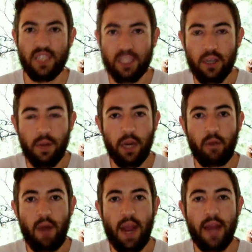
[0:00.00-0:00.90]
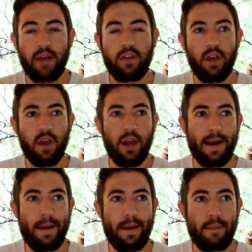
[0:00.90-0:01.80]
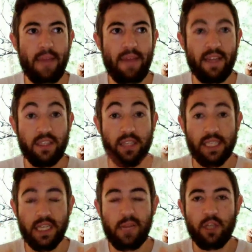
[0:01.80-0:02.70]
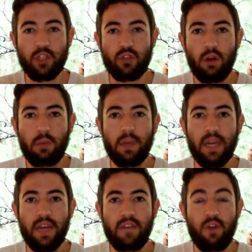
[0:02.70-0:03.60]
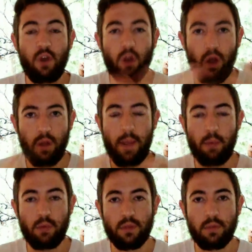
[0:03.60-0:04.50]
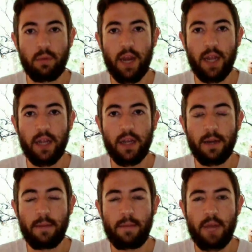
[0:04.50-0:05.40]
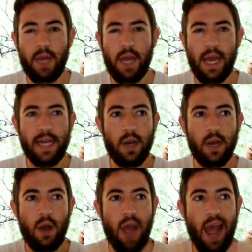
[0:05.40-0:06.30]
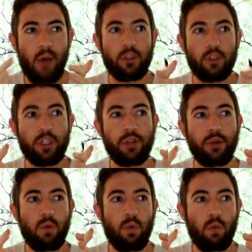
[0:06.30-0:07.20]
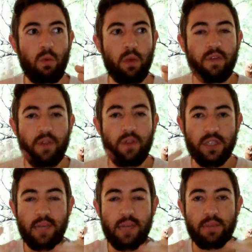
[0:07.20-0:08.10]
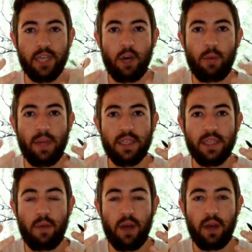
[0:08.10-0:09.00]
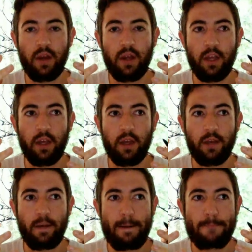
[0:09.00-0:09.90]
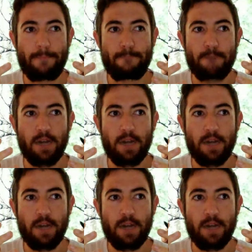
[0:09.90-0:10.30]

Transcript: so ingrained, and that's going to be a strong belief for a lot of people to break. How would you? What are the first steps to helping someone, um,